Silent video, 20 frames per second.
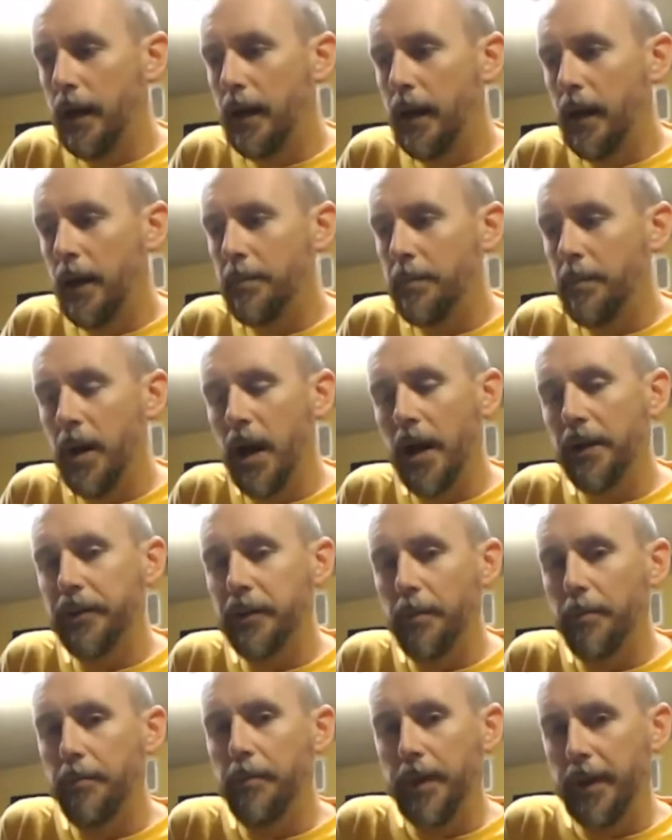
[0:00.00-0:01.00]
I'm not
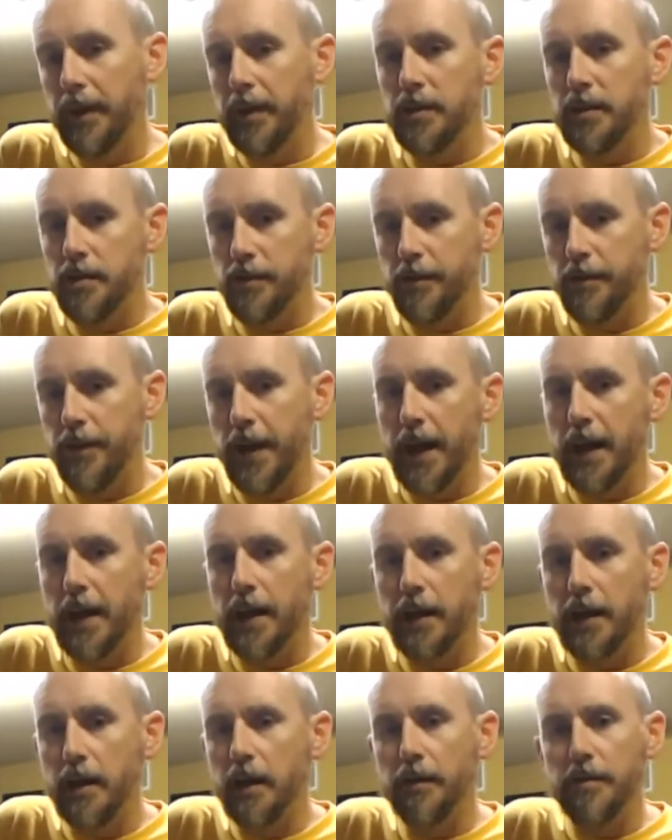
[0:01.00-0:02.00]
the biggest
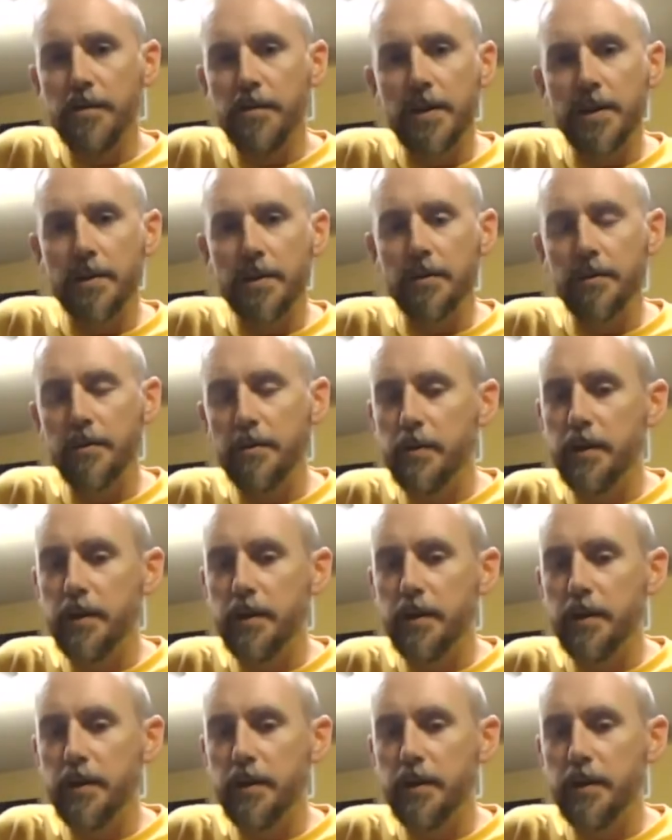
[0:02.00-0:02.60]
fan of the